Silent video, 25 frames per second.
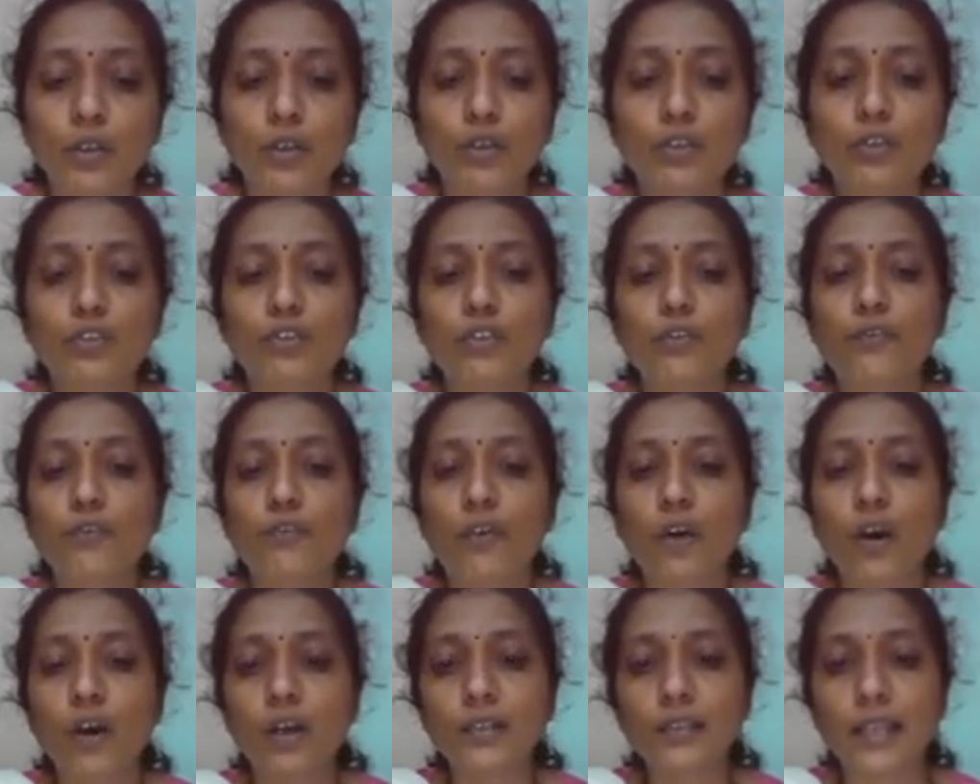So
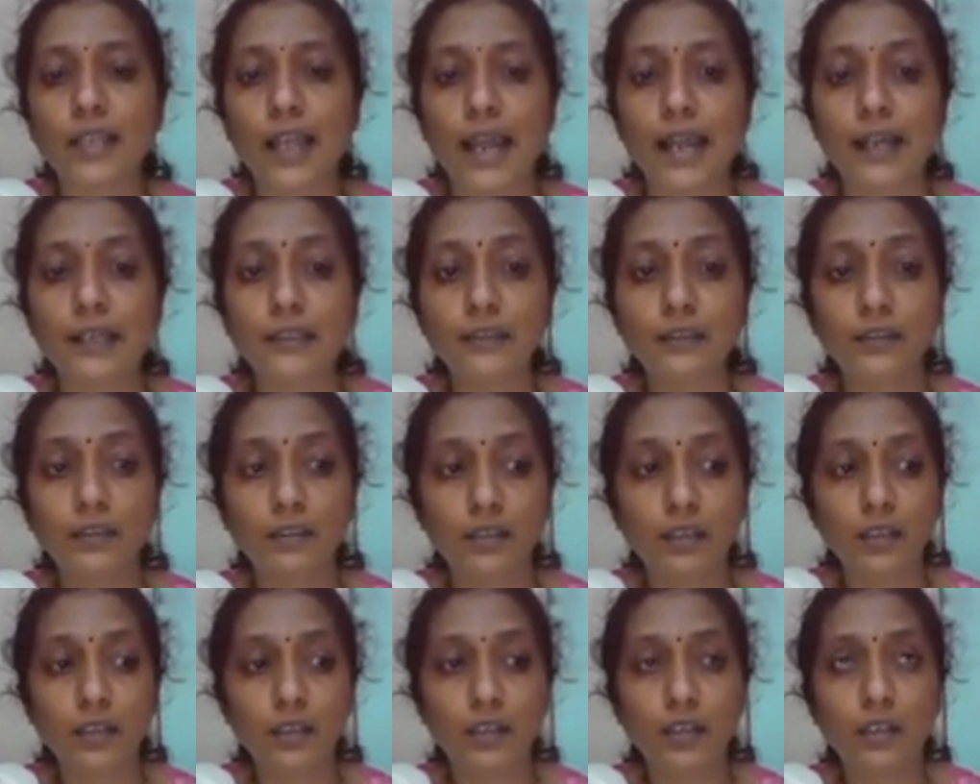for that
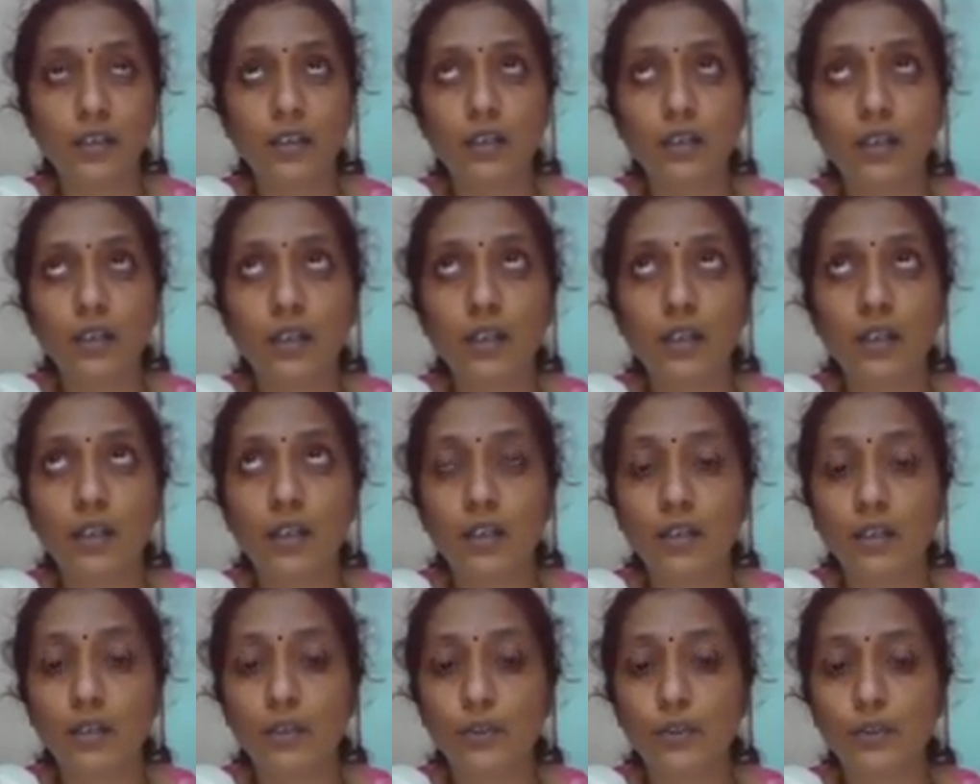
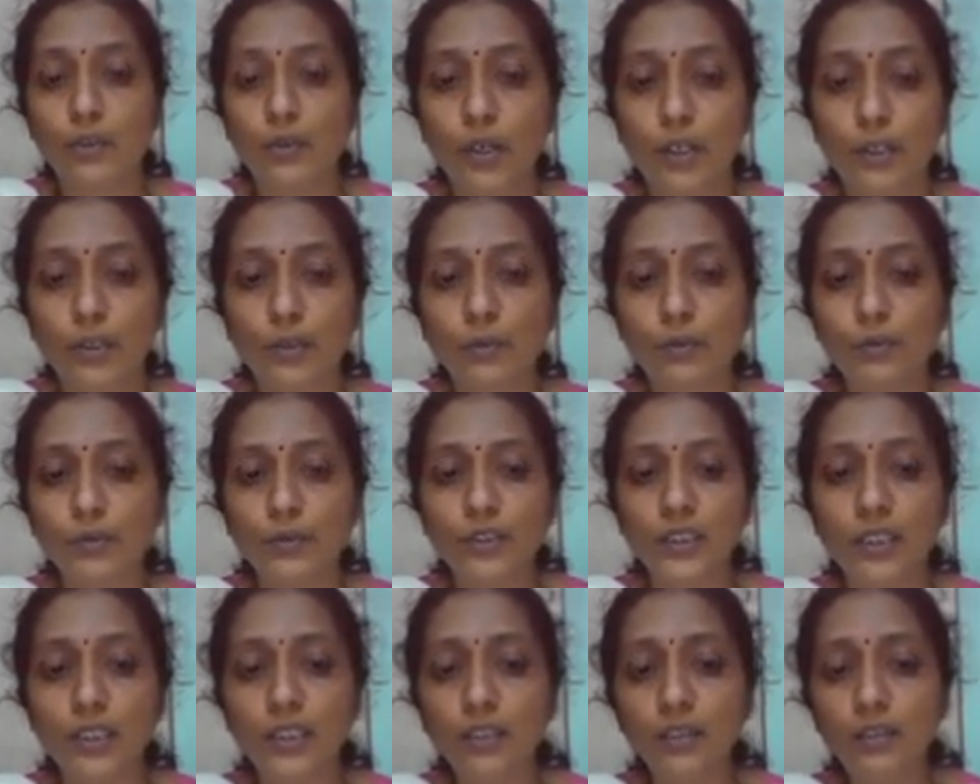you are
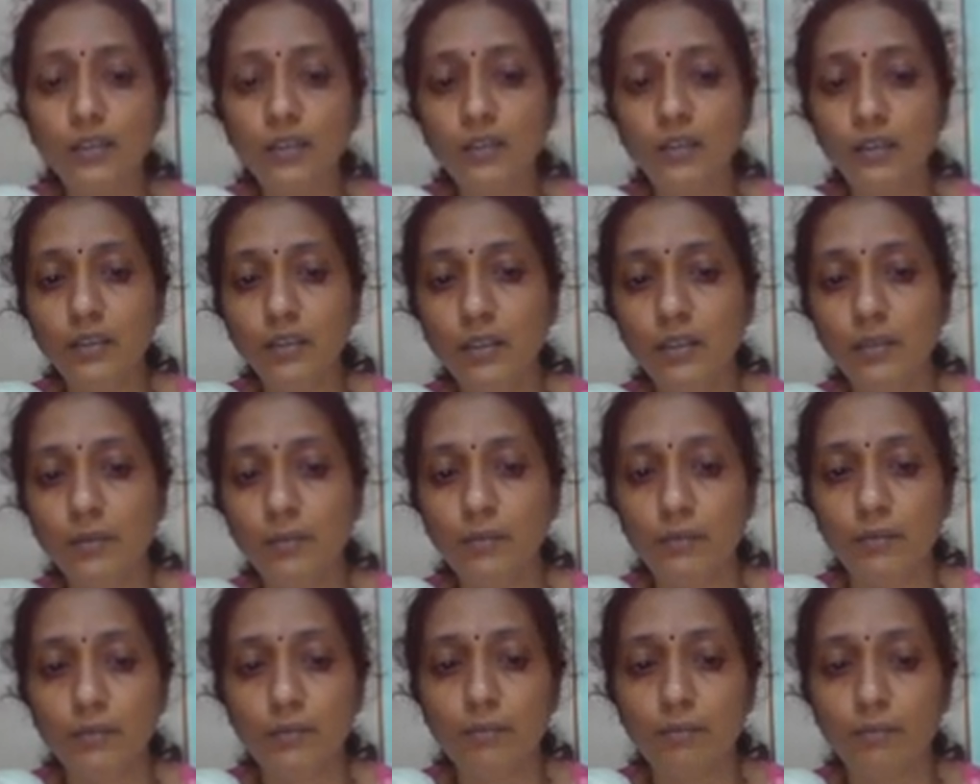using
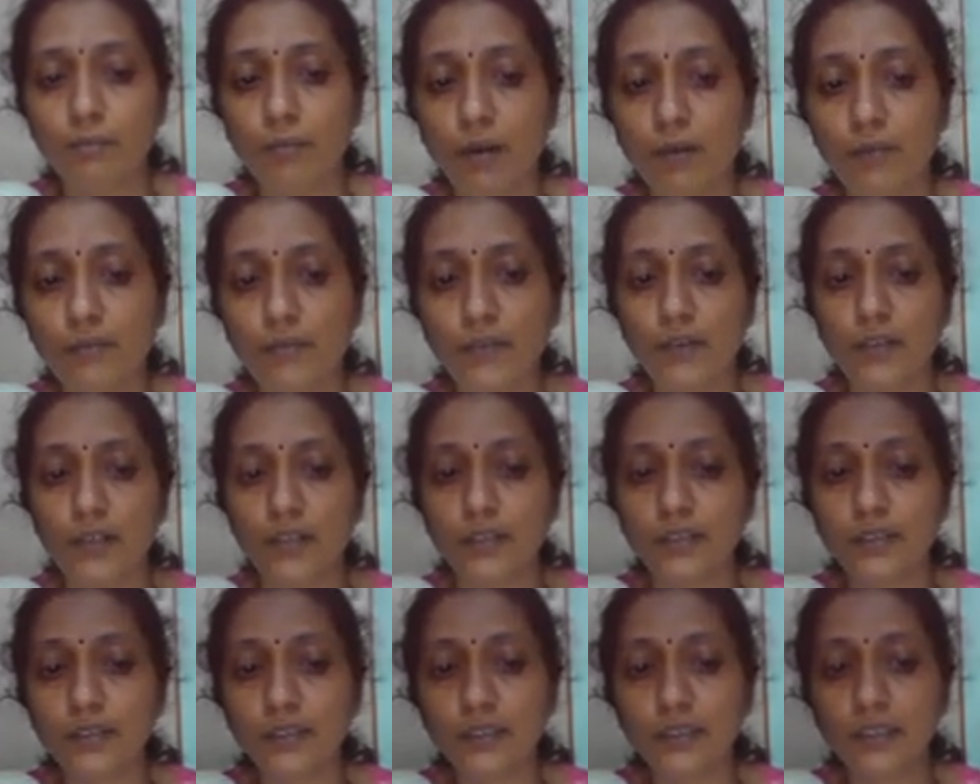
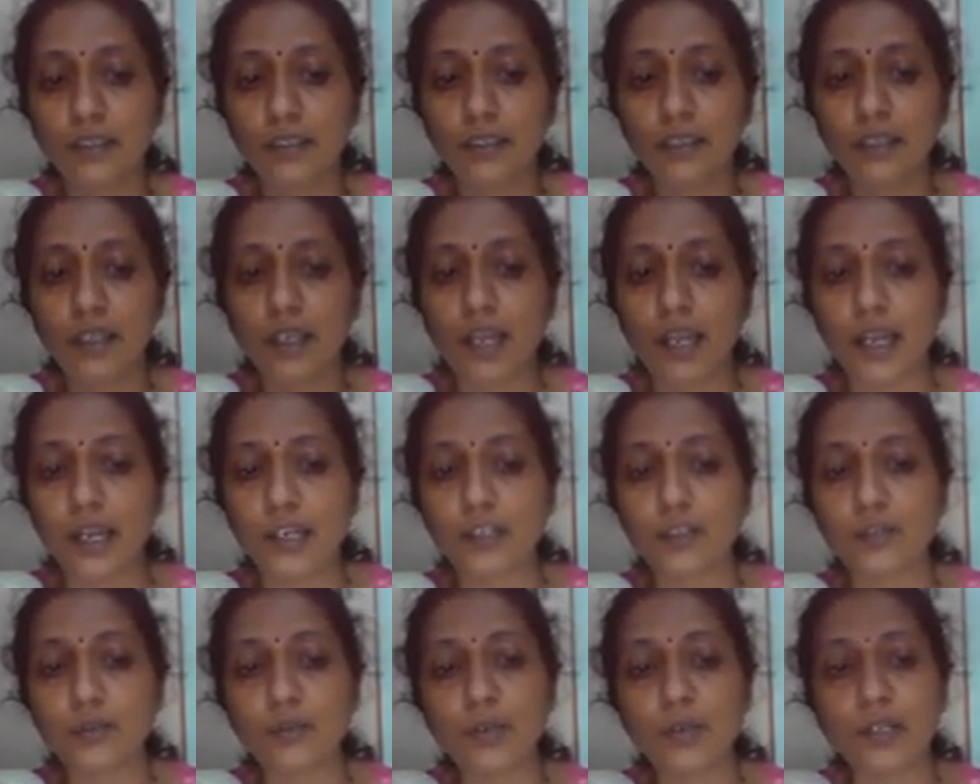buffers and
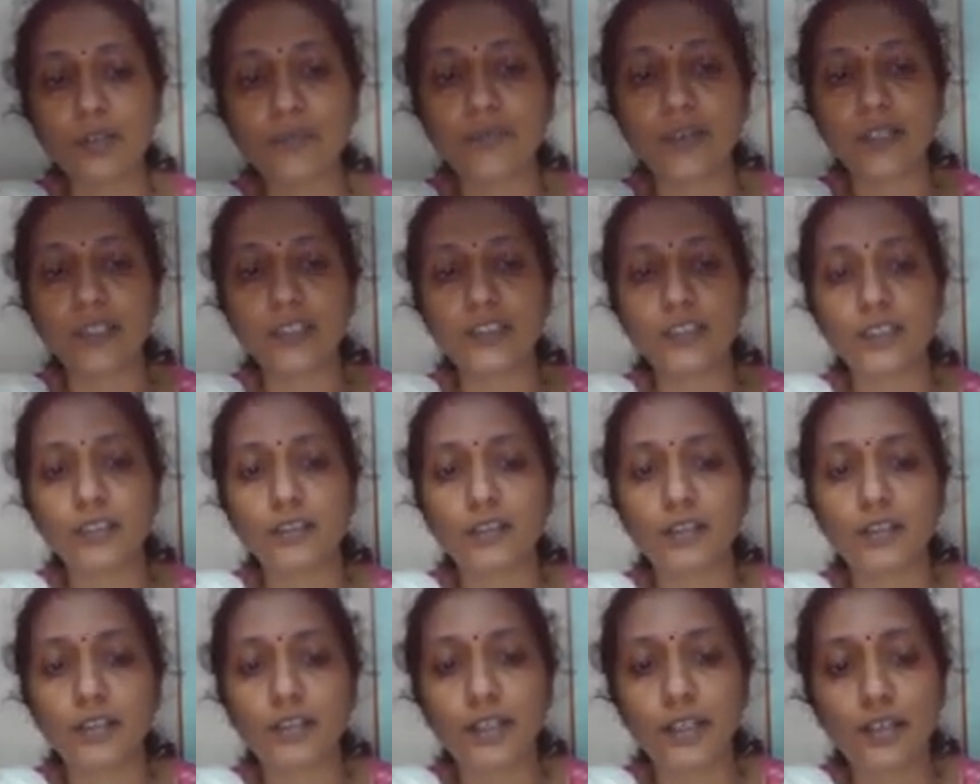you are fetching
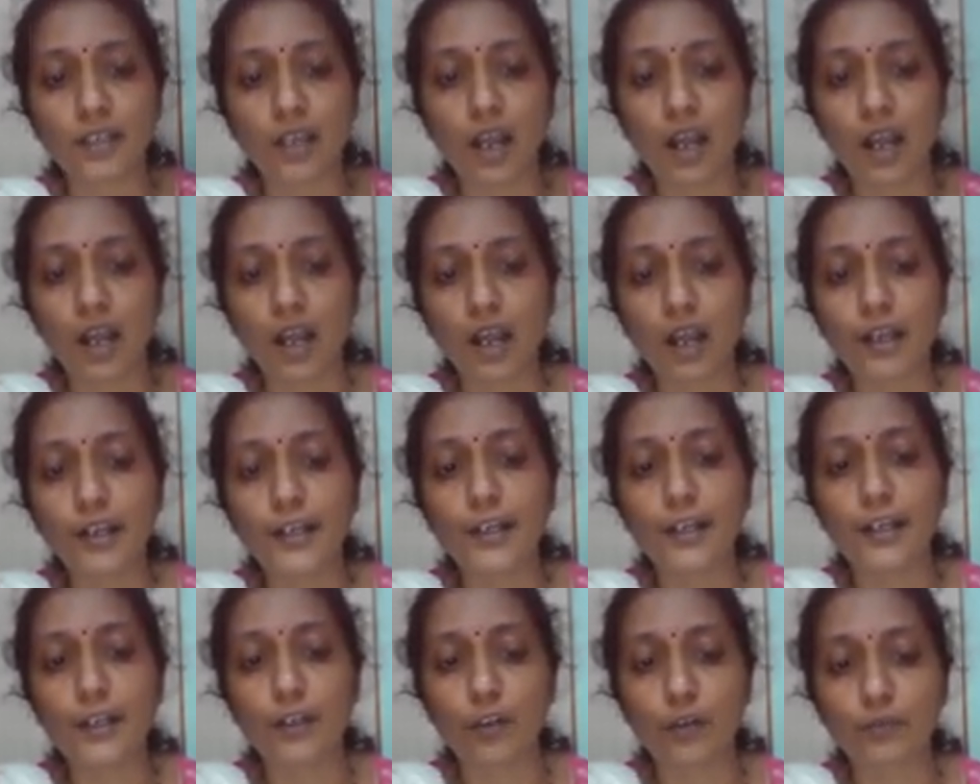the data
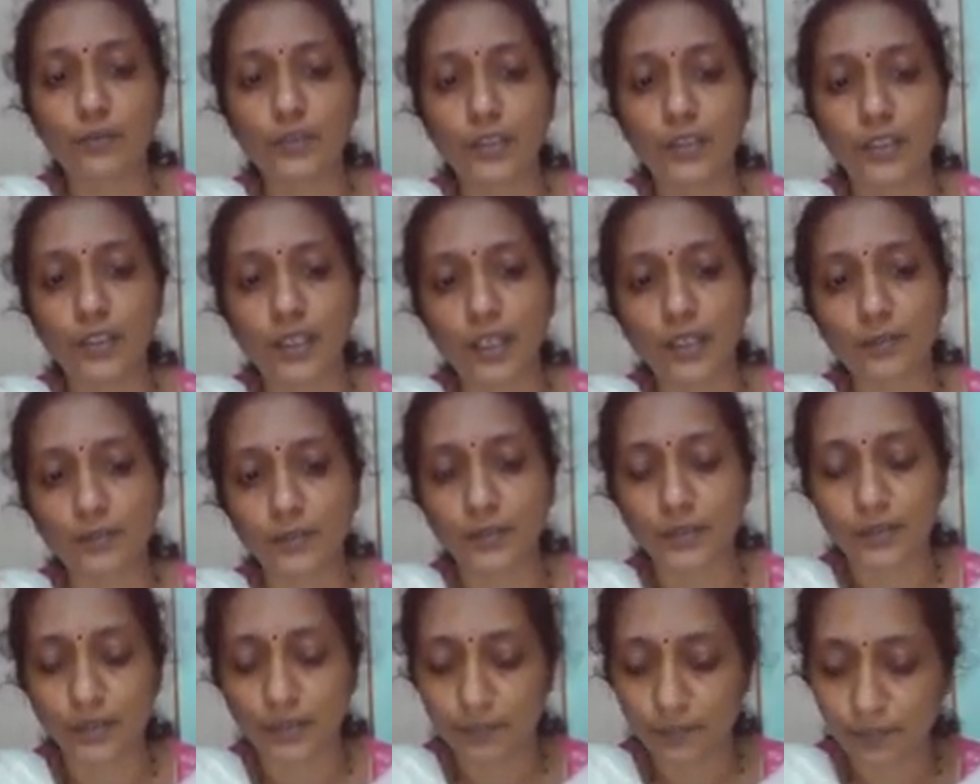ahead of the
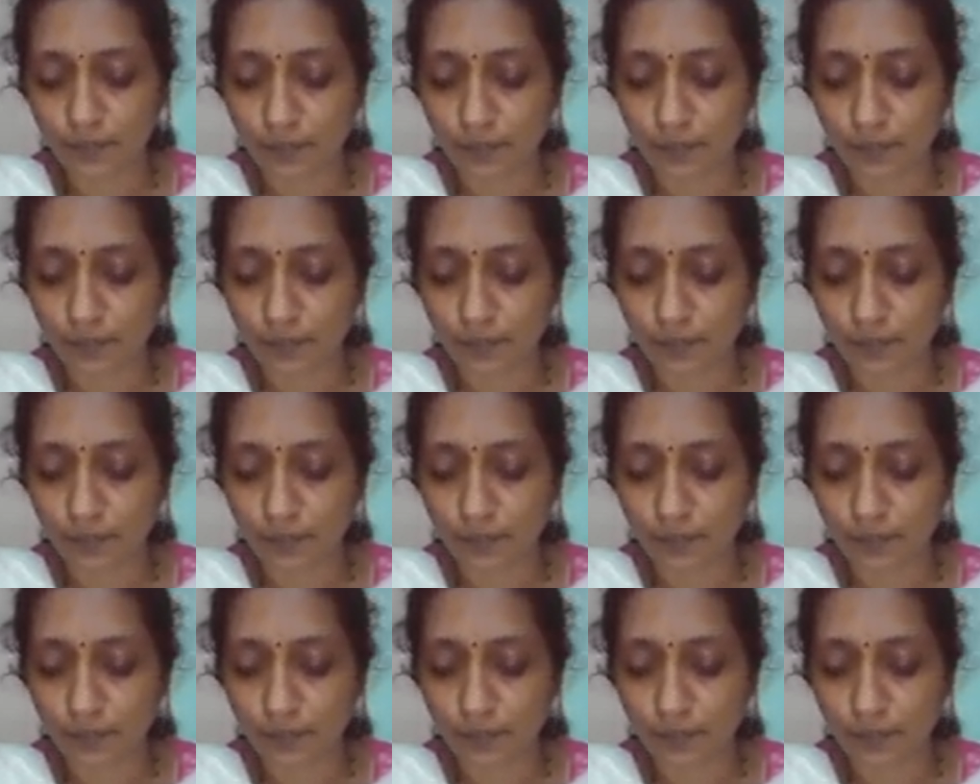times.